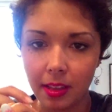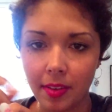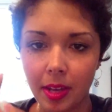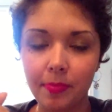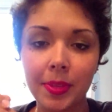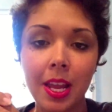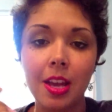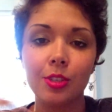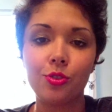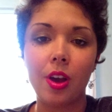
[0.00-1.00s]
love it.
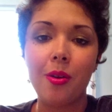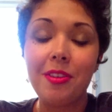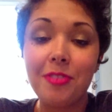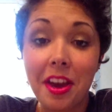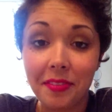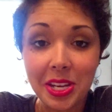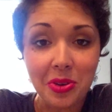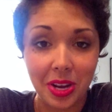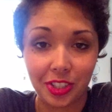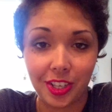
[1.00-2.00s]
So if you have any
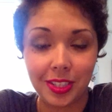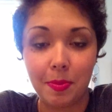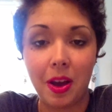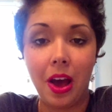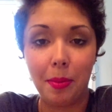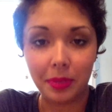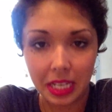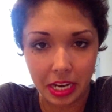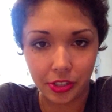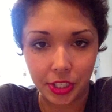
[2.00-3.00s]
questions about
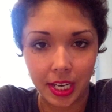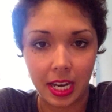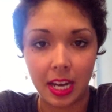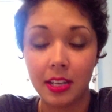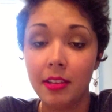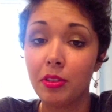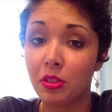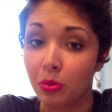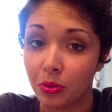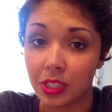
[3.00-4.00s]
application, any of the
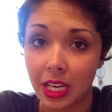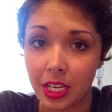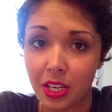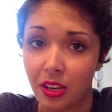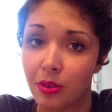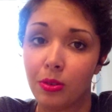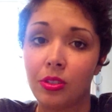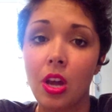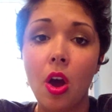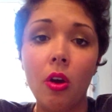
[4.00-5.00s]
tools that I
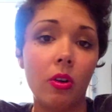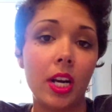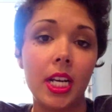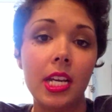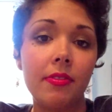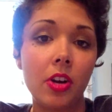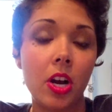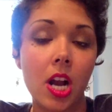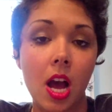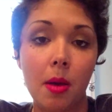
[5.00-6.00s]
use, or any of
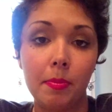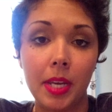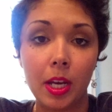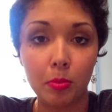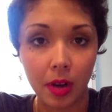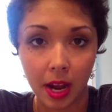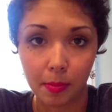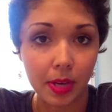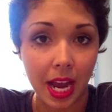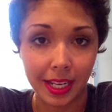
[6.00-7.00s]
our nail
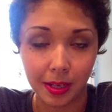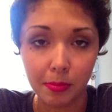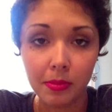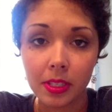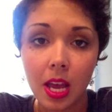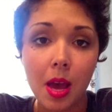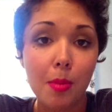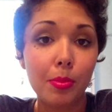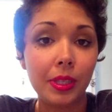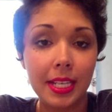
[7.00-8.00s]
prep items,
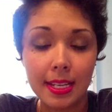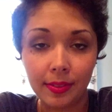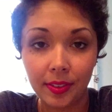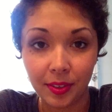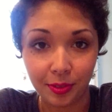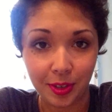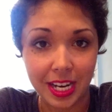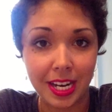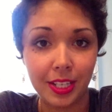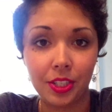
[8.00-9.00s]
please feel
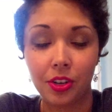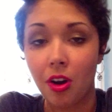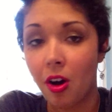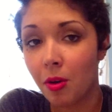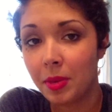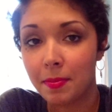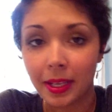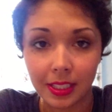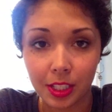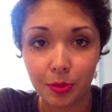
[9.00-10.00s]
free to call me,
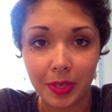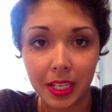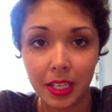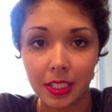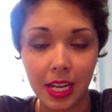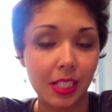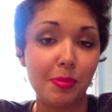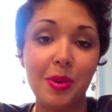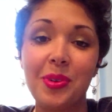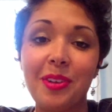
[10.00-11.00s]
message me, text
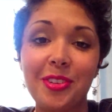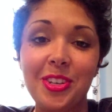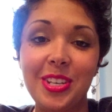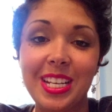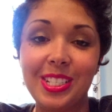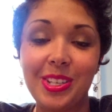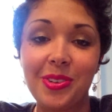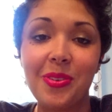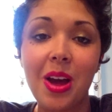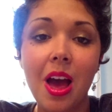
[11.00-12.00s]
me, whatever you need
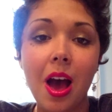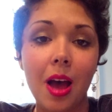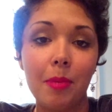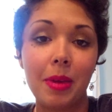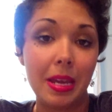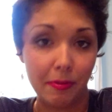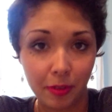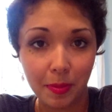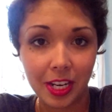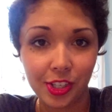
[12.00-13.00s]
to. My
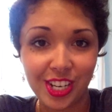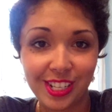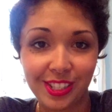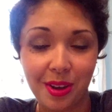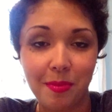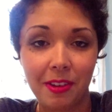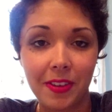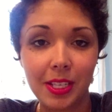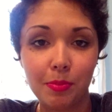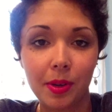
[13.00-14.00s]
information is on my
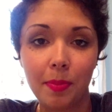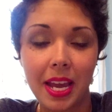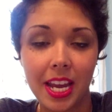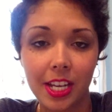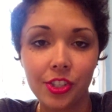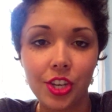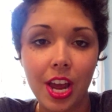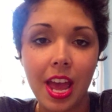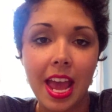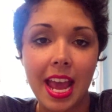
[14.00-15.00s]
Facebook page,
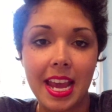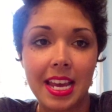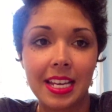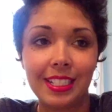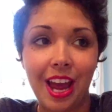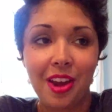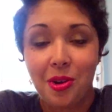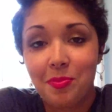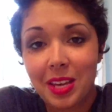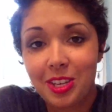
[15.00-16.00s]
and I
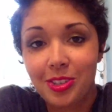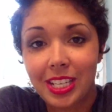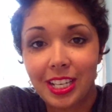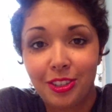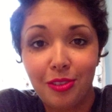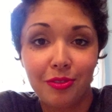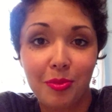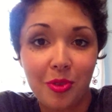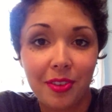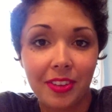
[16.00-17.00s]
hope that you stay tuned for
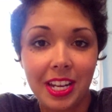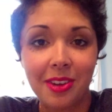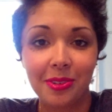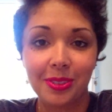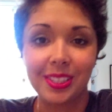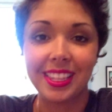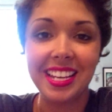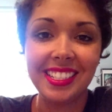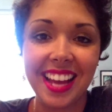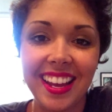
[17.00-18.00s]
more videos.
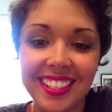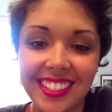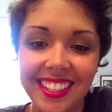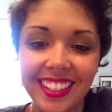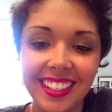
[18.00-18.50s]
Thanks, guys.